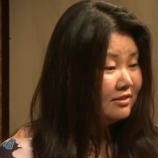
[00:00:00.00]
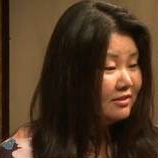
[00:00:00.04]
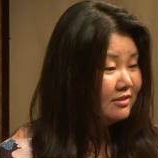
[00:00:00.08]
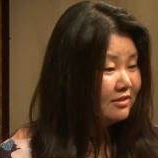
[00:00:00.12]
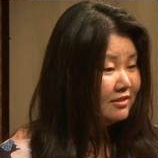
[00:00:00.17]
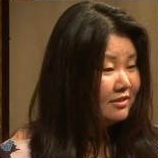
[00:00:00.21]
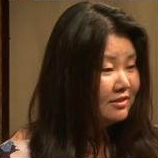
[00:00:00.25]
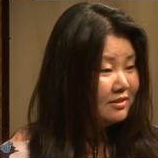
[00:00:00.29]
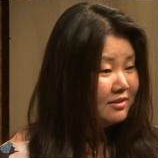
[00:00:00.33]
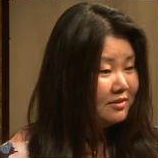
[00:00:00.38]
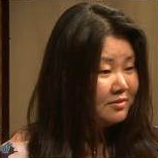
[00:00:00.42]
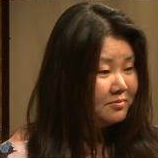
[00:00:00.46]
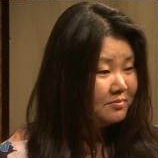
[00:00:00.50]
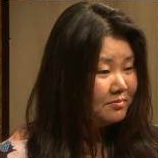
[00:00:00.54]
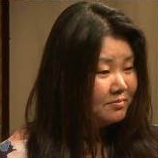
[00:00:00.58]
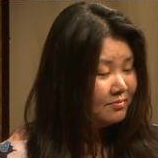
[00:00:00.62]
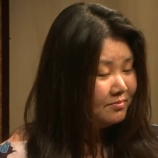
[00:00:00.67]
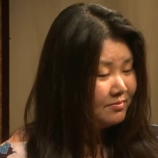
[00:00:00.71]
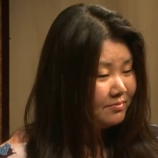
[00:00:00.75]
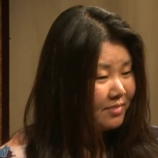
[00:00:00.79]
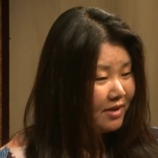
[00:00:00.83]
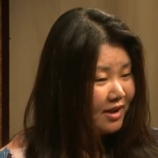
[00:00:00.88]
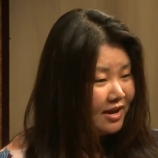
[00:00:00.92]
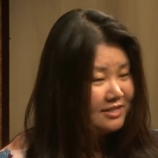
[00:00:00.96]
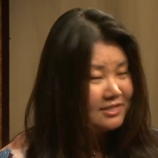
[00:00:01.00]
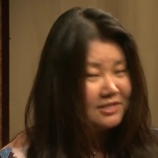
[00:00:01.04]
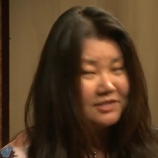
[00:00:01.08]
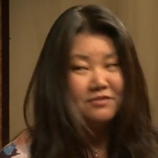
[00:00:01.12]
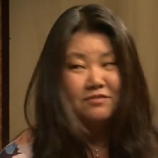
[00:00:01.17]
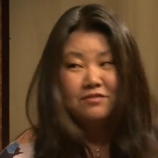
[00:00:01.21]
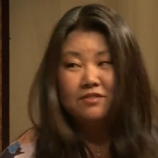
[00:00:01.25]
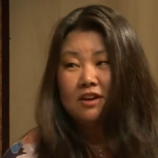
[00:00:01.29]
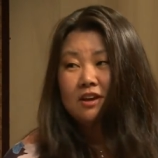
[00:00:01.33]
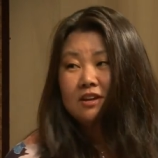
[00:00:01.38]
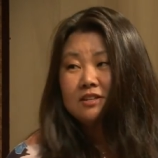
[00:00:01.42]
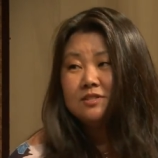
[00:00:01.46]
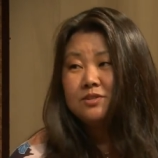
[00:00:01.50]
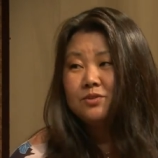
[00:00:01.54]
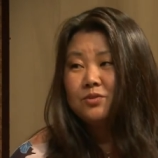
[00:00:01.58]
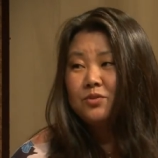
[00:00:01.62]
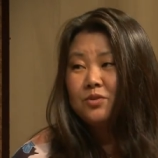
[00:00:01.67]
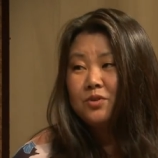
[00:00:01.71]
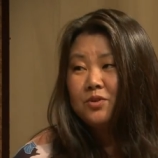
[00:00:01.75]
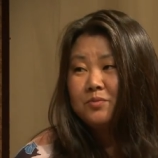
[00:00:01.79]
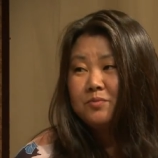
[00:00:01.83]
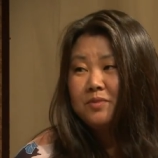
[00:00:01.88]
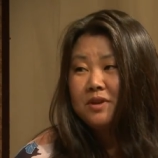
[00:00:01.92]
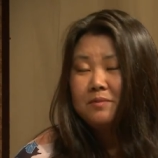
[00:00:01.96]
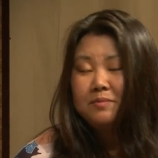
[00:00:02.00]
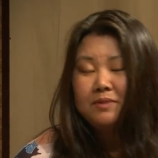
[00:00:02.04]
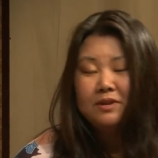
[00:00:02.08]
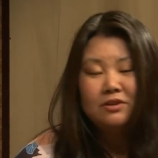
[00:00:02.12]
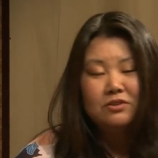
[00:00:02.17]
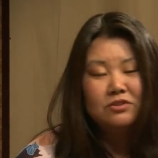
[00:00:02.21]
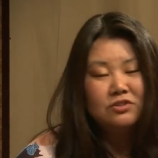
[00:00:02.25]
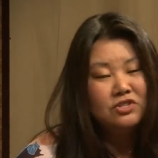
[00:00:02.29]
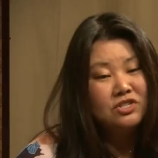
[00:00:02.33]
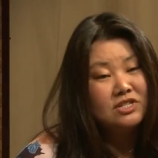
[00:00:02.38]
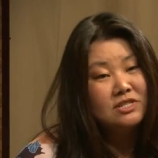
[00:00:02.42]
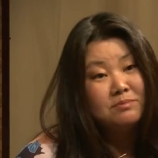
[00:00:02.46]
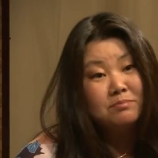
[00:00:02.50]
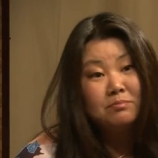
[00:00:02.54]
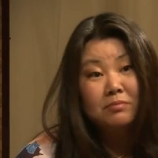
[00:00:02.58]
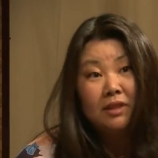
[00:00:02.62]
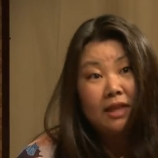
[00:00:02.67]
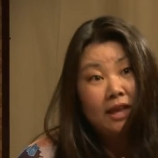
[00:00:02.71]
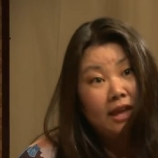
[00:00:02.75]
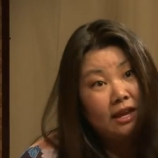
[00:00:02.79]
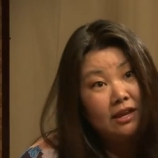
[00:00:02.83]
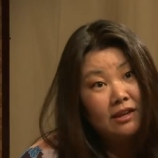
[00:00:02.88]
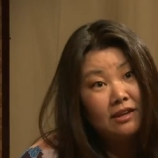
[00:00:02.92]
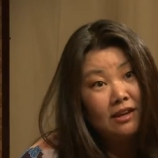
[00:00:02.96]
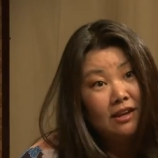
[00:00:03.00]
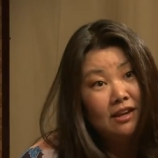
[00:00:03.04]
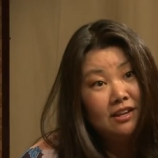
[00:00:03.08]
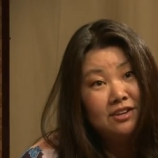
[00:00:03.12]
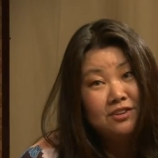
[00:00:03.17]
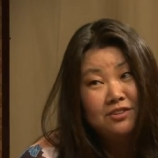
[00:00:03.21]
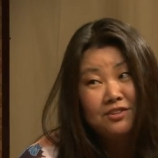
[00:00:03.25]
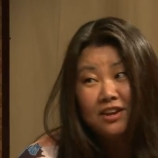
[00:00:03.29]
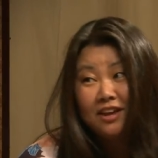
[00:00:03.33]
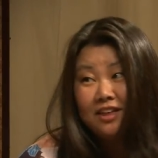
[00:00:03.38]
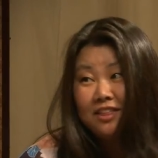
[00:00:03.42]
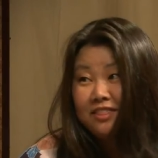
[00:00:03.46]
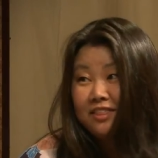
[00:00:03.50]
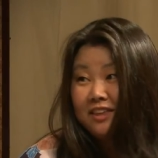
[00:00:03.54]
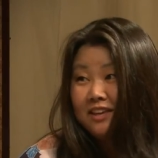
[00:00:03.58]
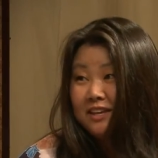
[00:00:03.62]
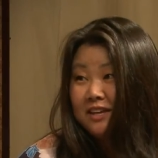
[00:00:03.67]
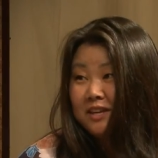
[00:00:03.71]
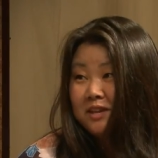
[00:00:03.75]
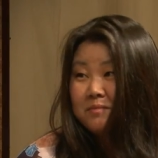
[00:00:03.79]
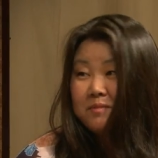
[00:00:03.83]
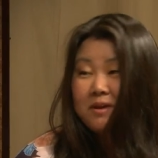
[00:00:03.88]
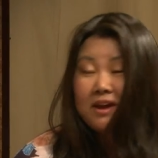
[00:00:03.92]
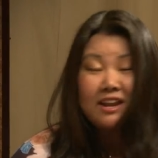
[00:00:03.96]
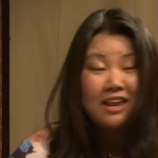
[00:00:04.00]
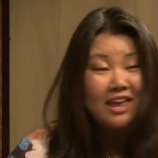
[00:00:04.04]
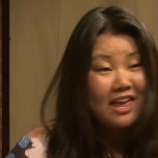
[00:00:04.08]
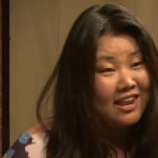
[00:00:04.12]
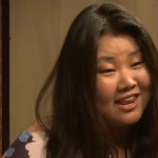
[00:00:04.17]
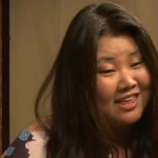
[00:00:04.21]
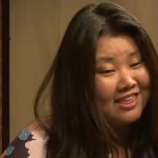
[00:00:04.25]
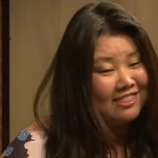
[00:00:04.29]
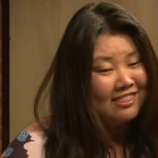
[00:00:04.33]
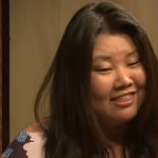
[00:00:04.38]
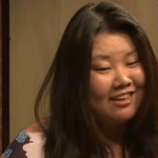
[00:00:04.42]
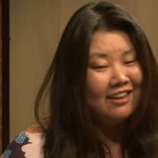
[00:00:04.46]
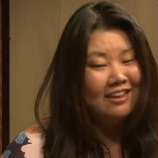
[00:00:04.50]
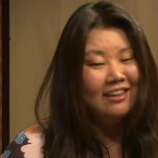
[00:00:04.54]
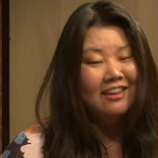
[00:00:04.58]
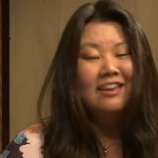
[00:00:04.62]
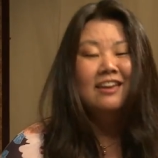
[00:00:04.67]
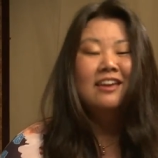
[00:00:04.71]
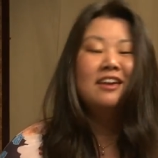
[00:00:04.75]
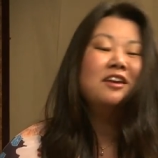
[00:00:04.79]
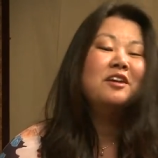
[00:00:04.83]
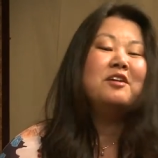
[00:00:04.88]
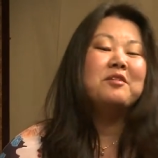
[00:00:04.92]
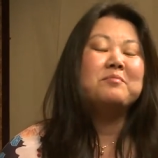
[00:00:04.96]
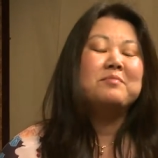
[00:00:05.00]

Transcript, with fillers: the positive thoughts or maybe you're just blank and you're not thinking about anything mm-hmm.